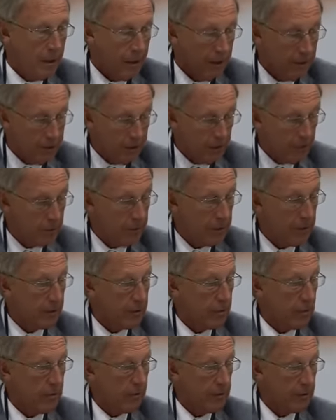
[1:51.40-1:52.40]
And then you can
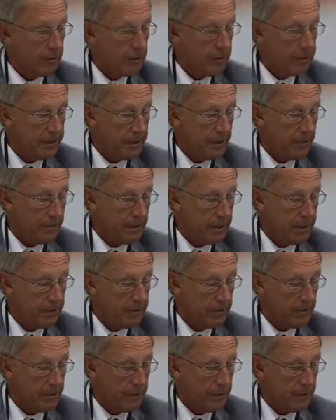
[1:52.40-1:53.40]
go for the same
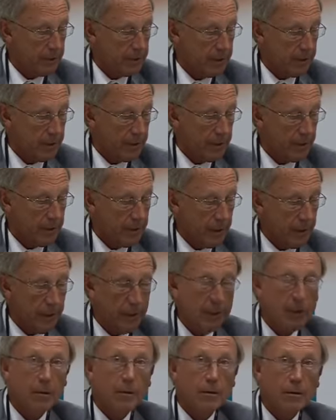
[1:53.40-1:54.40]
lens for the second
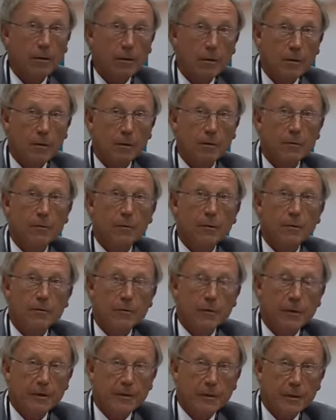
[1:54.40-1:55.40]
eye, or you go
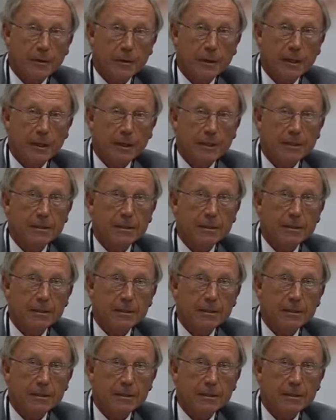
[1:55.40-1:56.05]
for another lens.